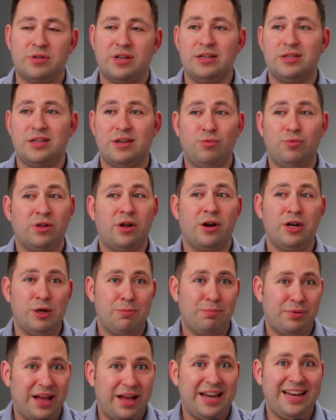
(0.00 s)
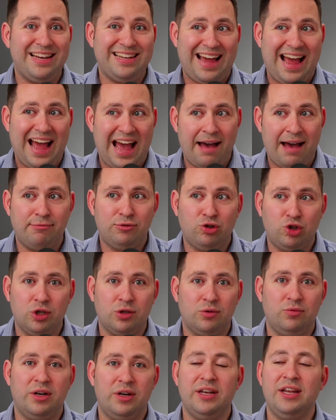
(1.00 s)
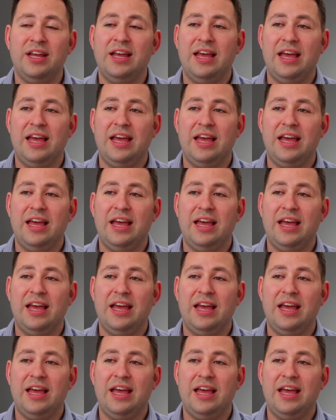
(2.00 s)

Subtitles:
I say, well, are you planning to have children?